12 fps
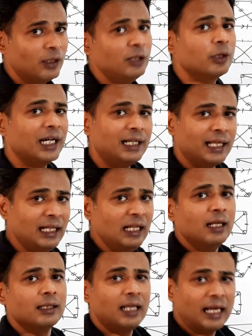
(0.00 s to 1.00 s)
you can
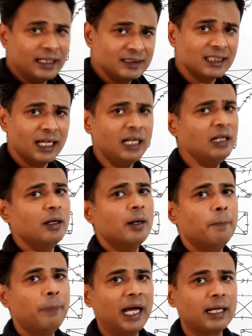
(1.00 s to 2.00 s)
tell the lines are
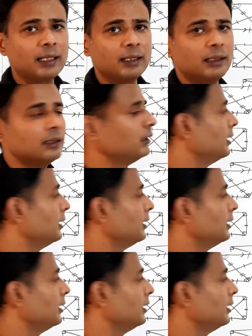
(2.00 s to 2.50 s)
parallel.